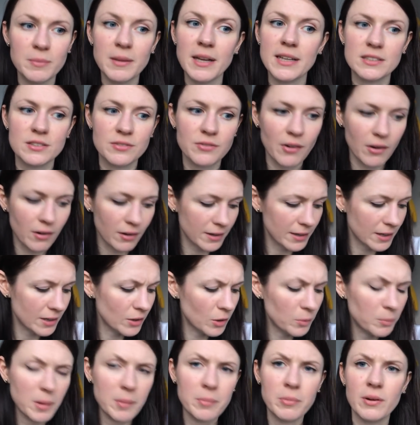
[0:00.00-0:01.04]
That's fine. I
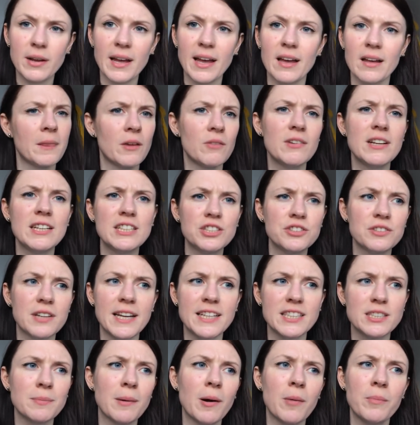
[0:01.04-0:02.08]
know people get really
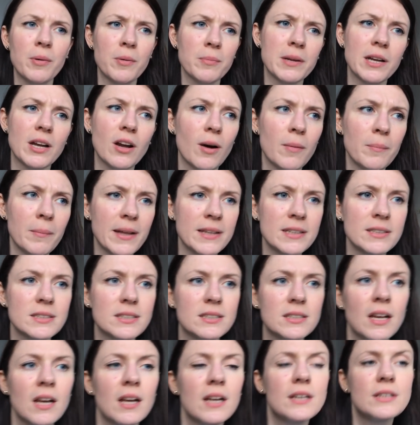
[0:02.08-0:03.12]
strange about public comments,
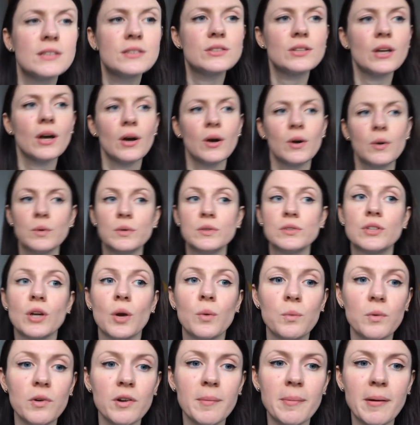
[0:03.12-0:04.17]
so
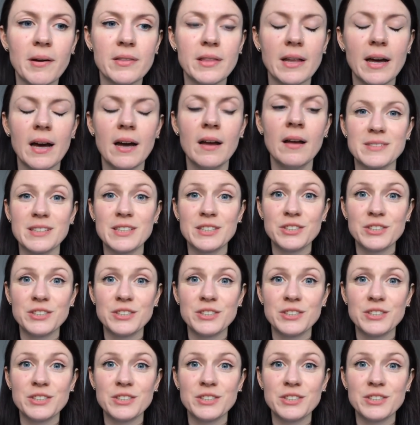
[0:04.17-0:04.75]
don't worry about that.